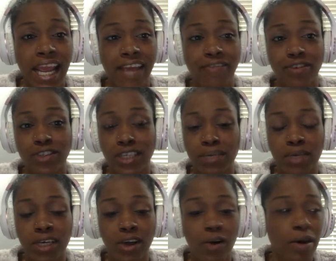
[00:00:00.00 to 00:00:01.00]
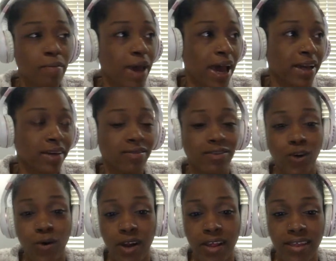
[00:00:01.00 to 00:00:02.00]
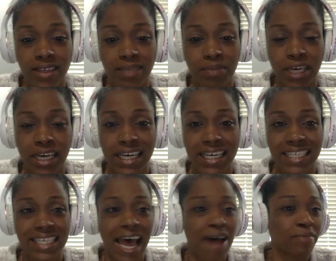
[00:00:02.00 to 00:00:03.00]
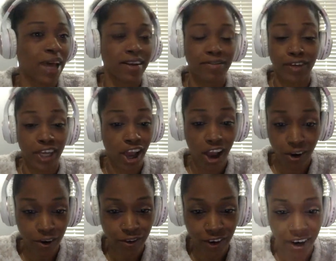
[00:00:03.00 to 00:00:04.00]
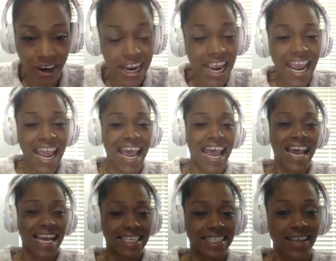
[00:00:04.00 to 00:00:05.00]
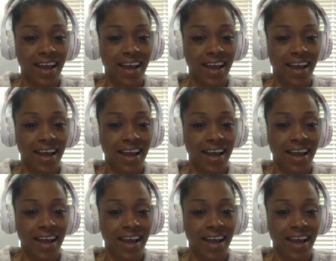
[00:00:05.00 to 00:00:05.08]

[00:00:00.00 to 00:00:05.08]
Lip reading: If you see me going back and forth, it's because I'm not a videographer and